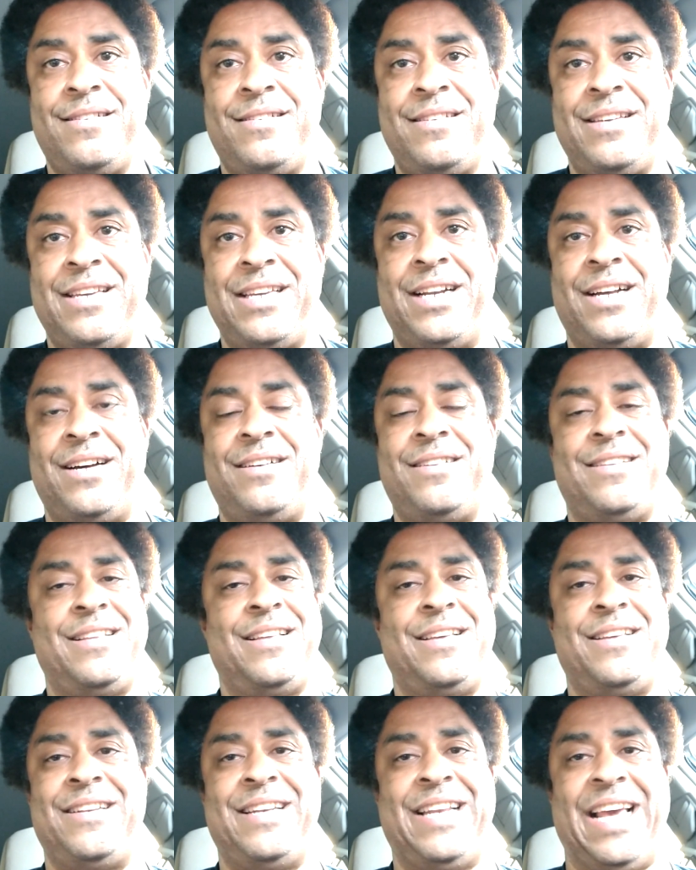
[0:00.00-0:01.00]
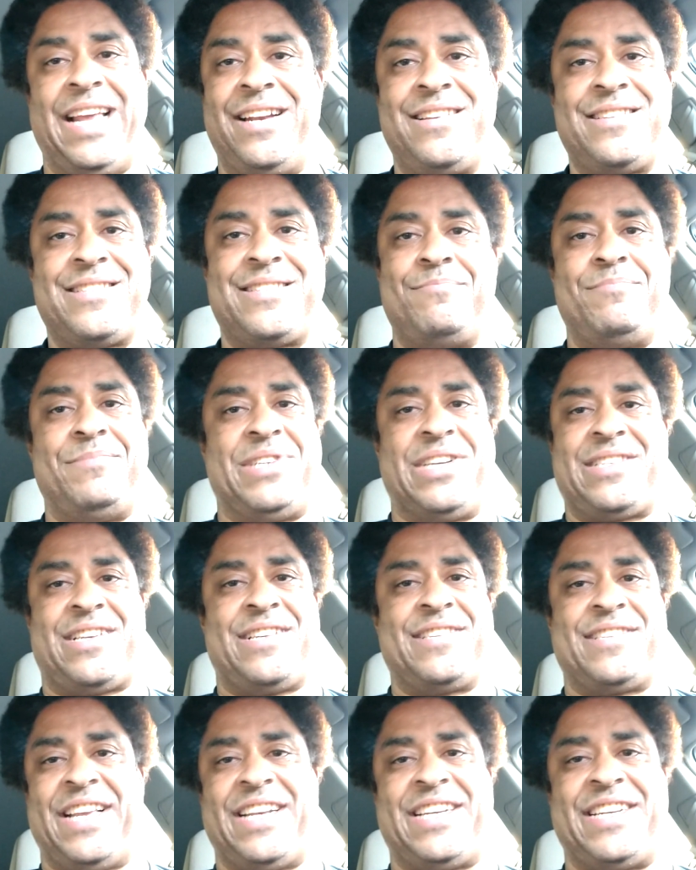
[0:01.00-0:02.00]
That doesn't, just
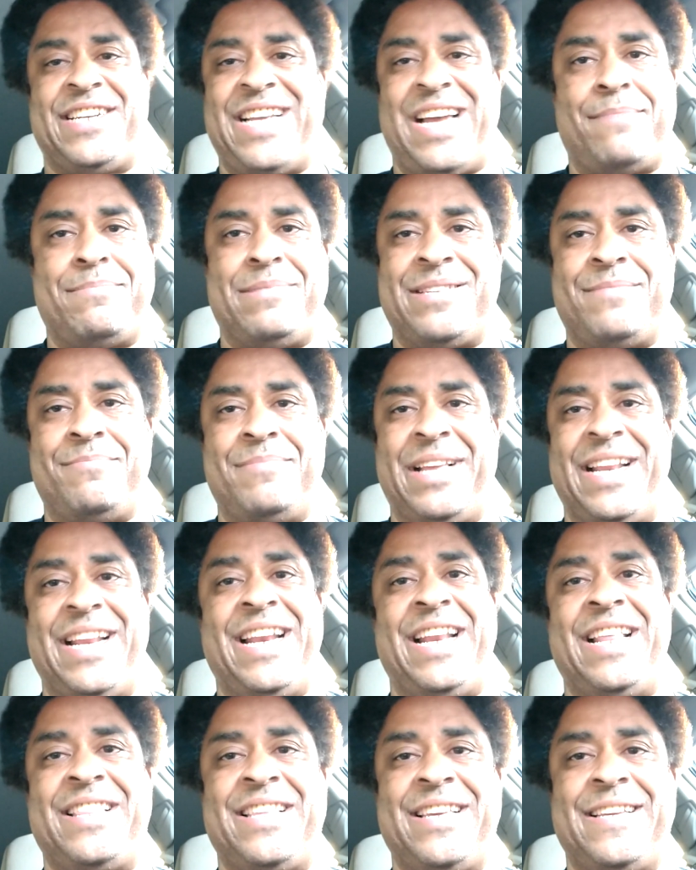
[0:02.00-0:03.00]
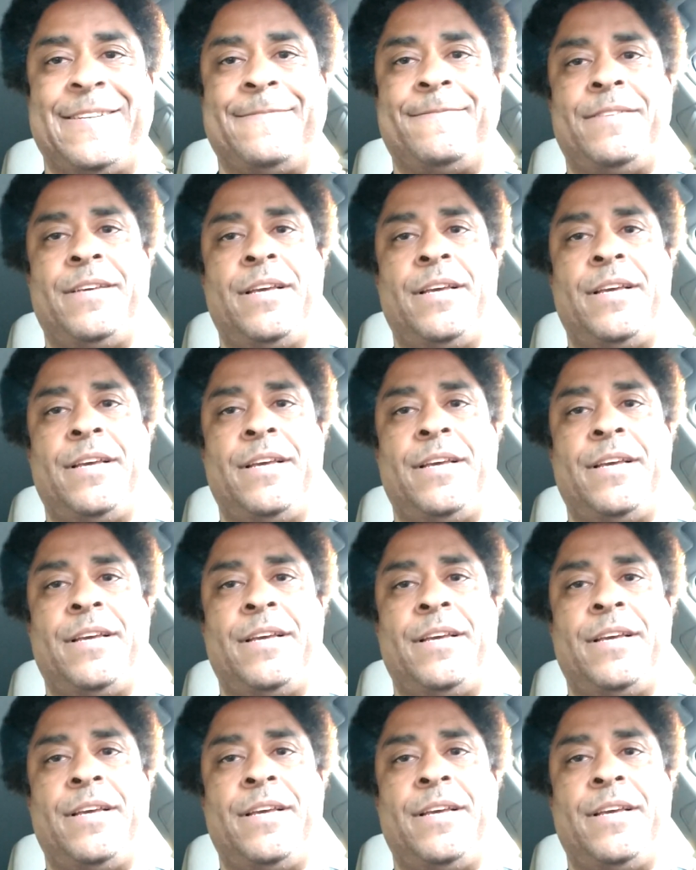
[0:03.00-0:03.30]
because they're at the top doesn't mean anything.